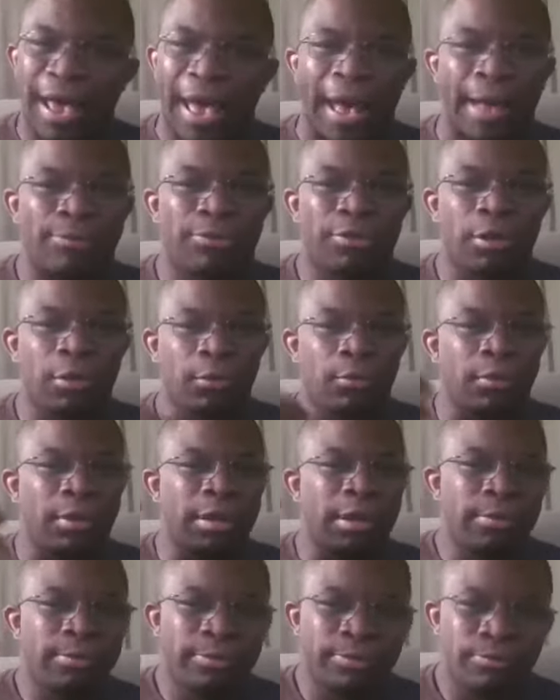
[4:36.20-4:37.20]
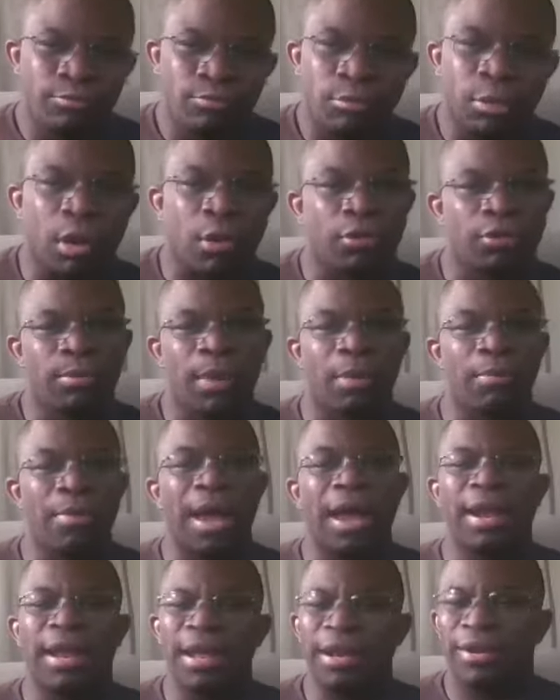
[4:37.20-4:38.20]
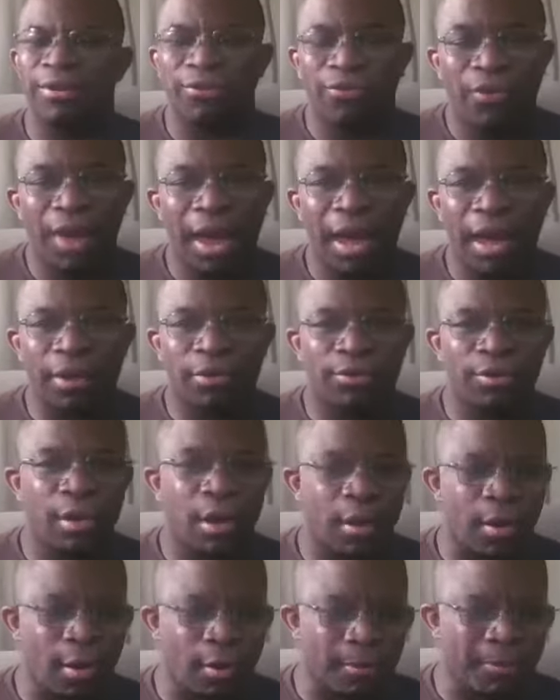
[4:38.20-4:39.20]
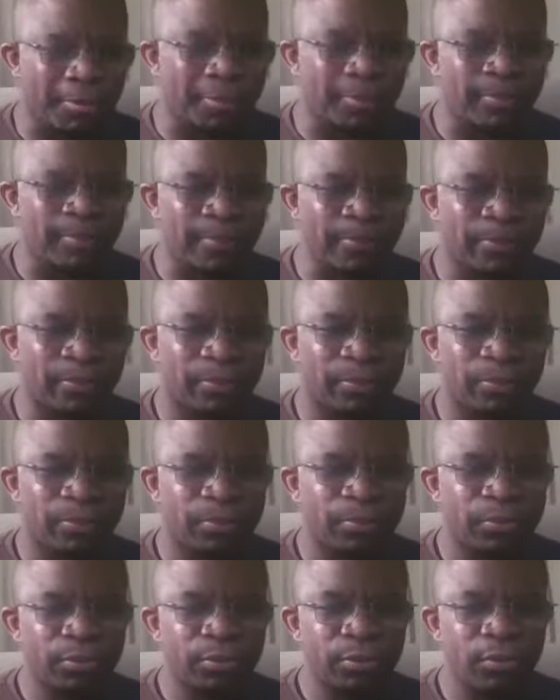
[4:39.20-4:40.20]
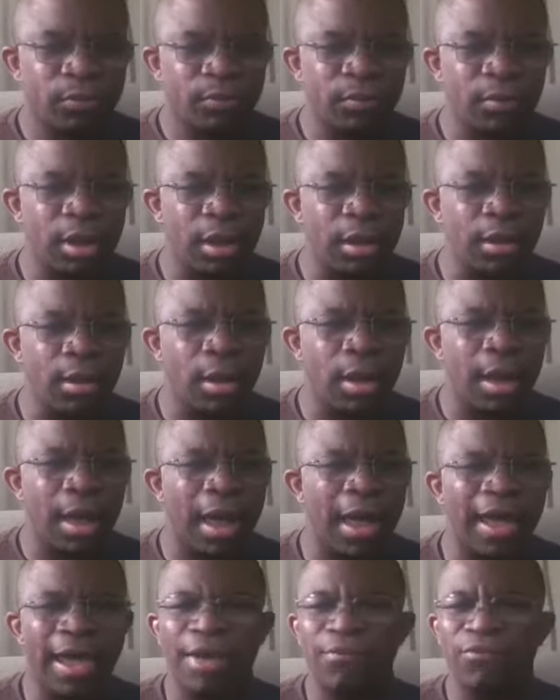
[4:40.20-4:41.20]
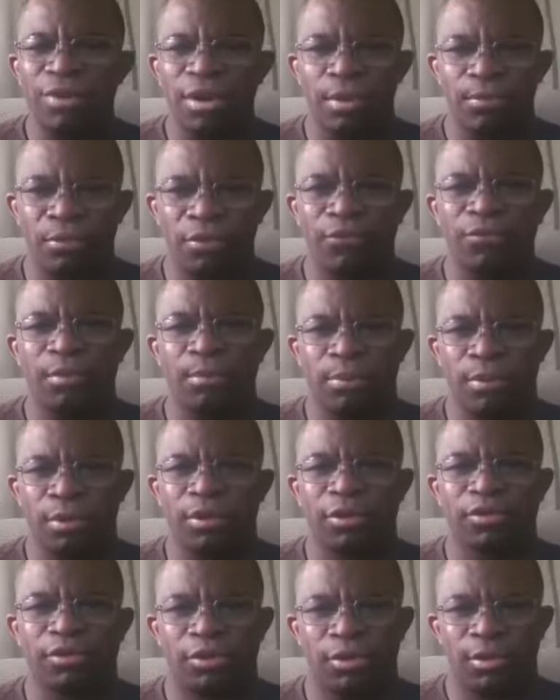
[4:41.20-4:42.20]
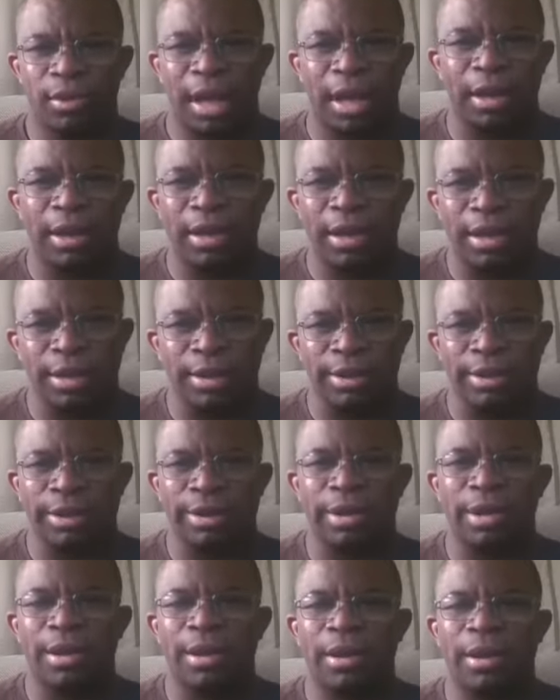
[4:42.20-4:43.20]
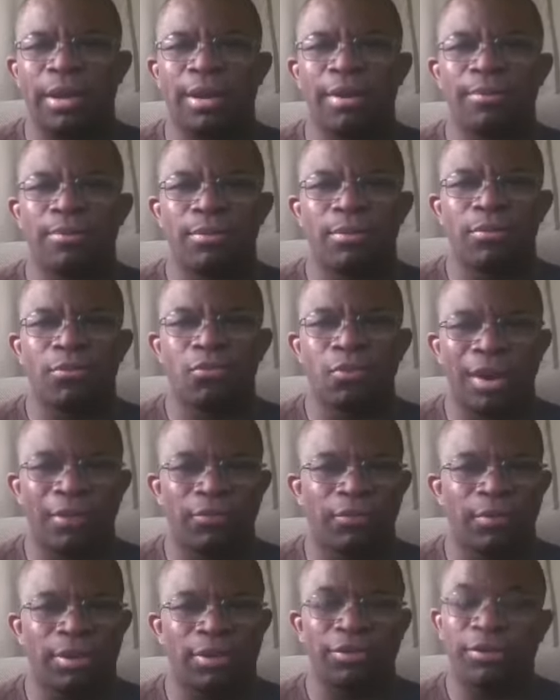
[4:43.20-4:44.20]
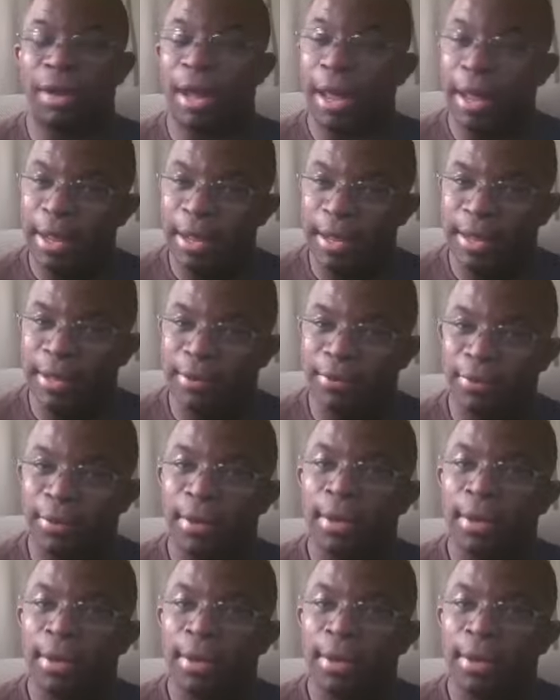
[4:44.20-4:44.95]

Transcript: absolutely blows my mind. And in fact, um, I have a number of the books that he um, referenced, and